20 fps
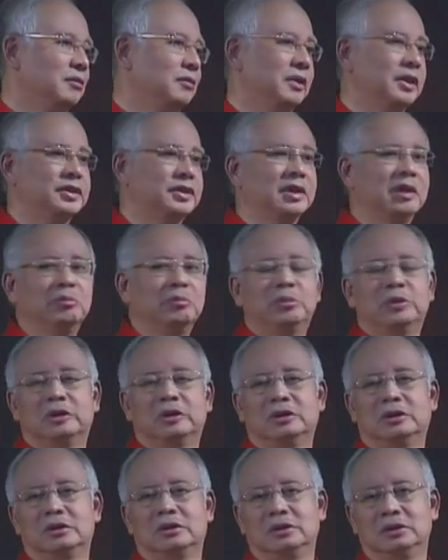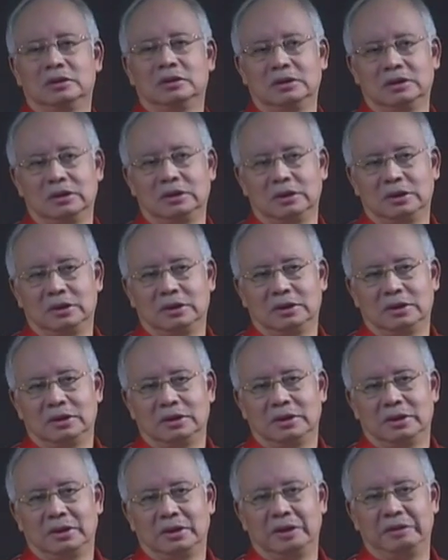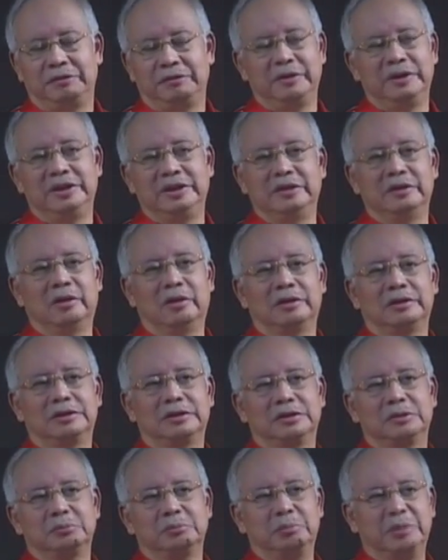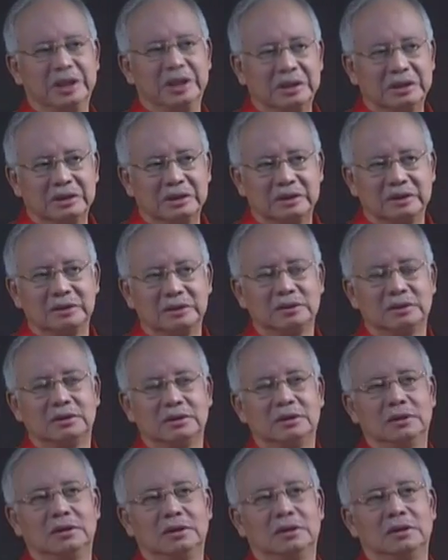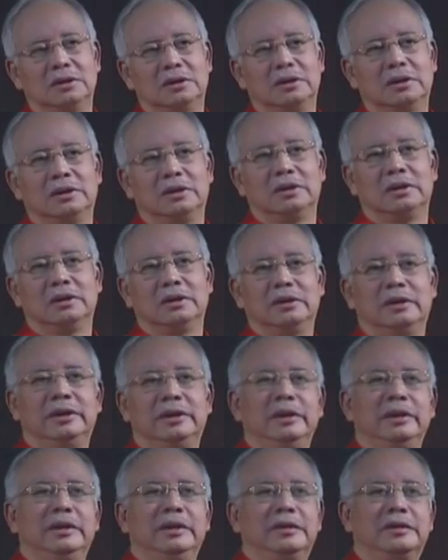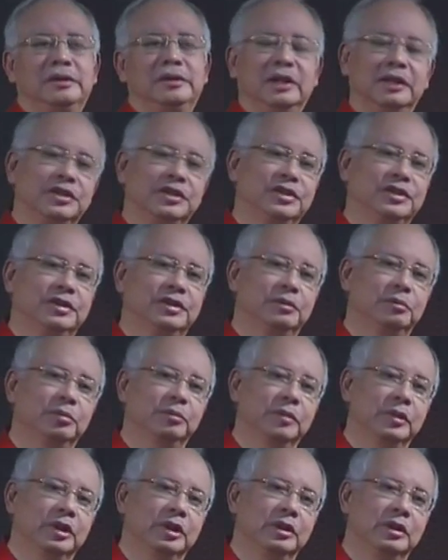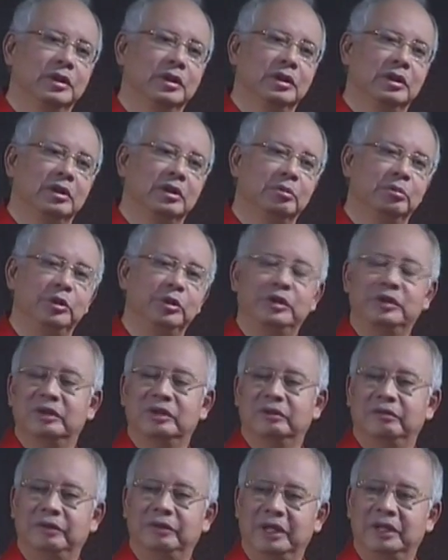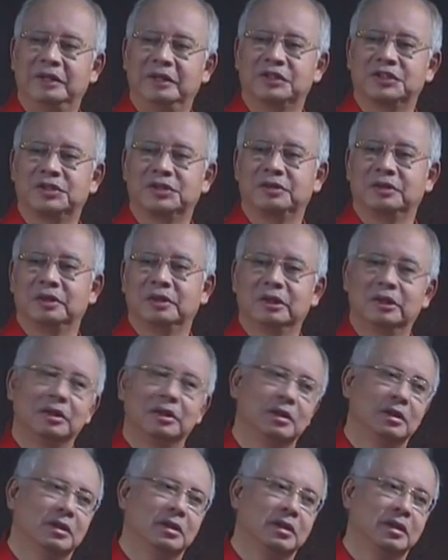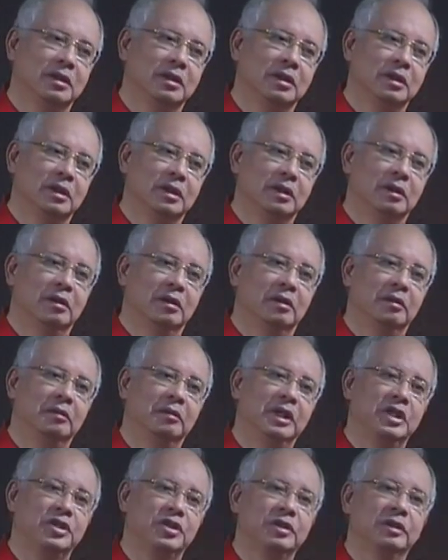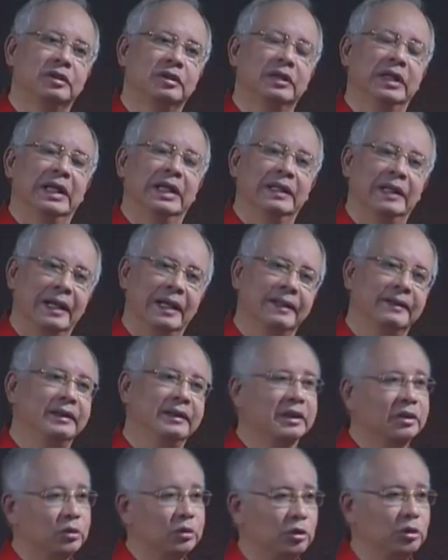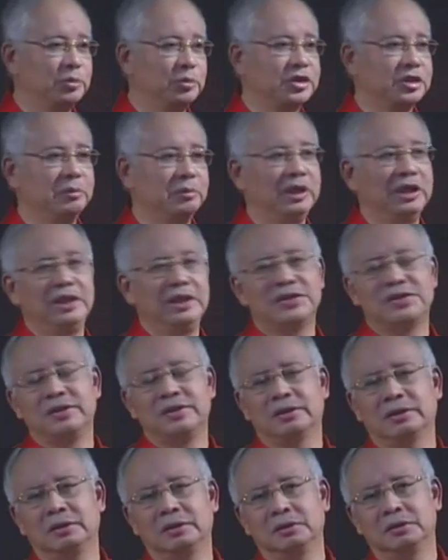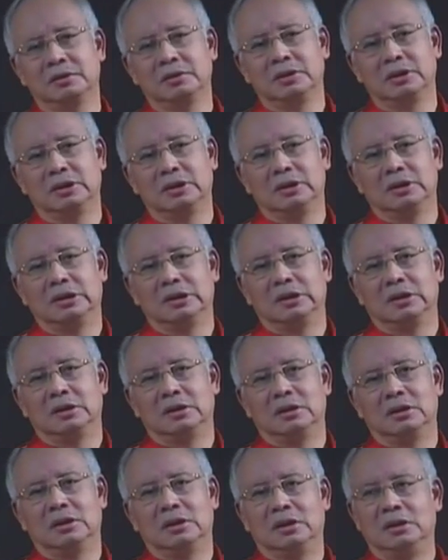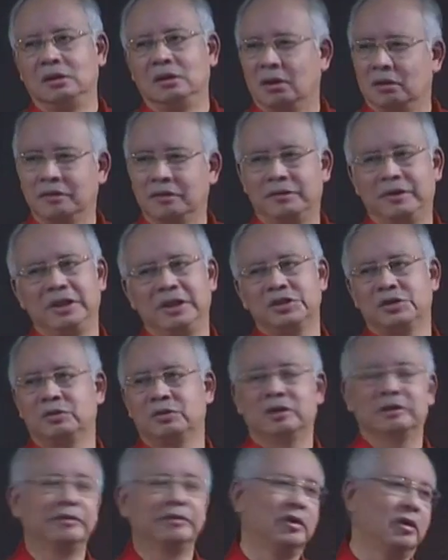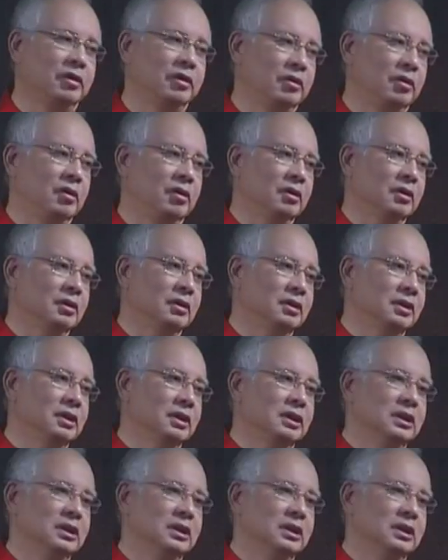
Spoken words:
For example, if we did not build the trust within the various racial and ethnic groups in Malaysia, a lot of things could have gone wrong.